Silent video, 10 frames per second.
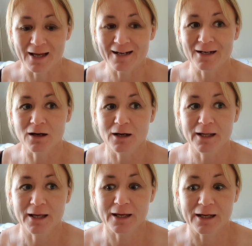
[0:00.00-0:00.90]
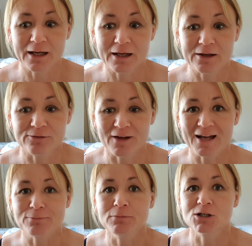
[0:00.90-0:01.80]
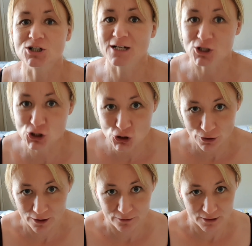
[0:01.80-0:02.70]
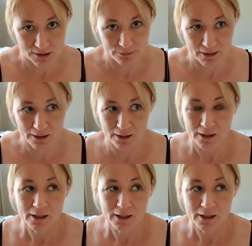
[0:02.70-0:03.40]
and I have had much less sugar this week.